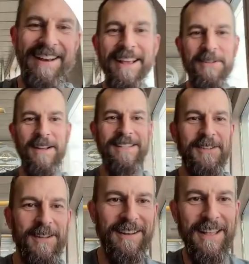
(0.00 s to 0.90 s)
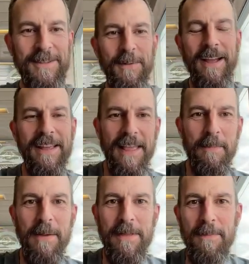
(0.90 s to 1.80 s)
Nice transition. That's why they
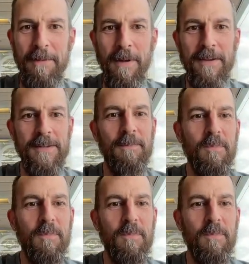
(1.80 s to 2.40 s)
pay me the big bucks.